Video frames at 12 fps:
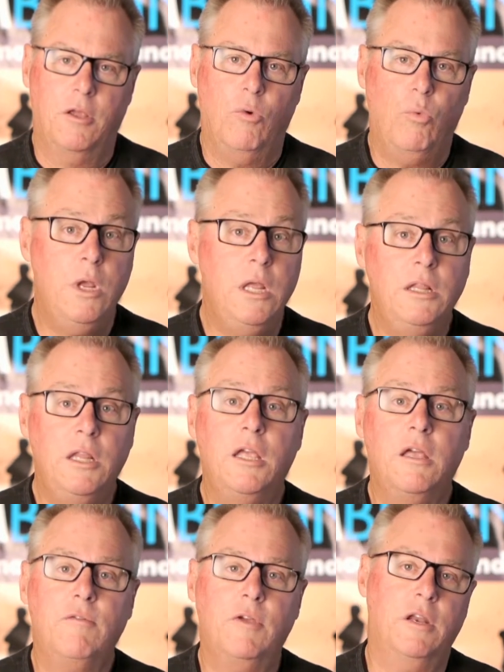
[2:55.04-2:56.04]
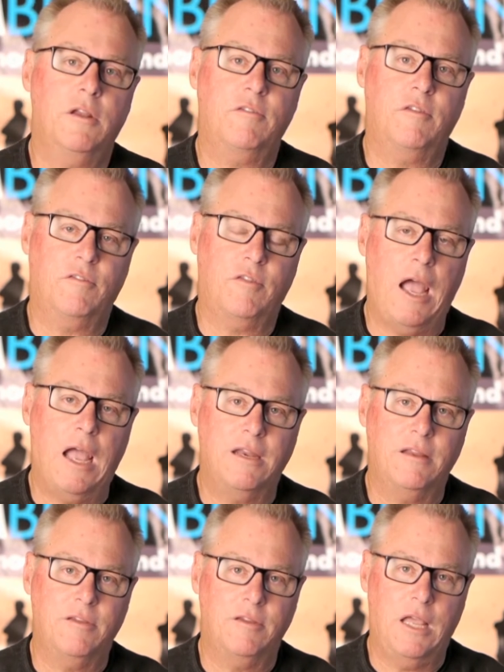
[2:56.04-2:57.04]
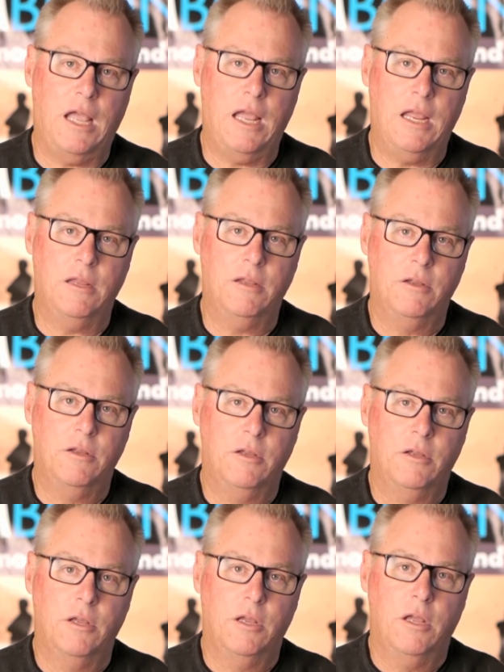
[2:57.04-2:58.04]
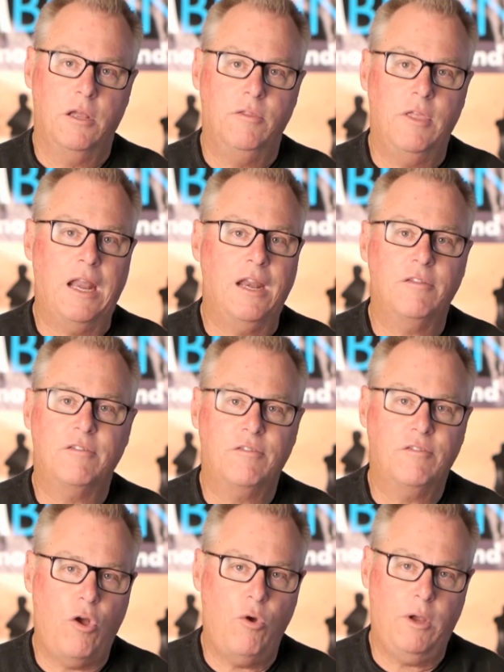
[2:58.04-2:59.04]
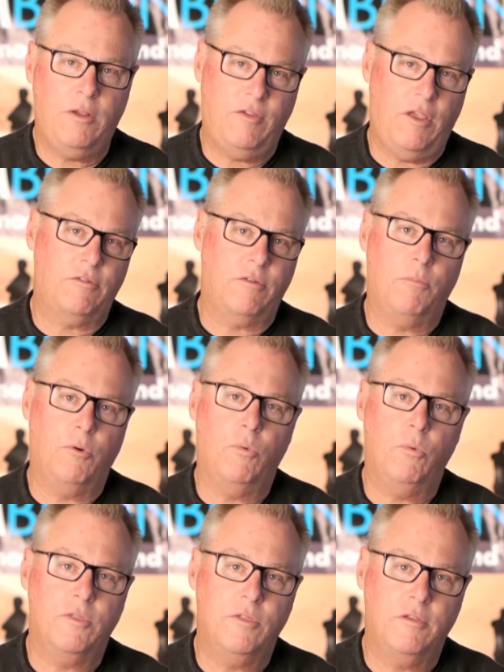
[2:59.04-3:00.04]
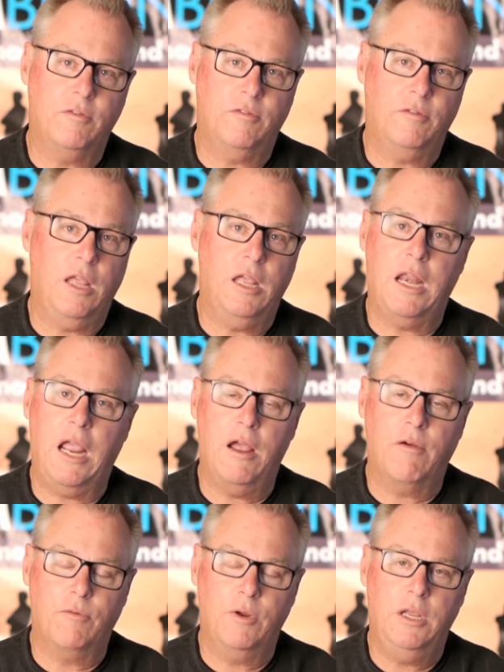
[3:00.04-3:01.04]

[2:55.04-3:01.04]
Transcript: We live in a society today that is so accessible with this in every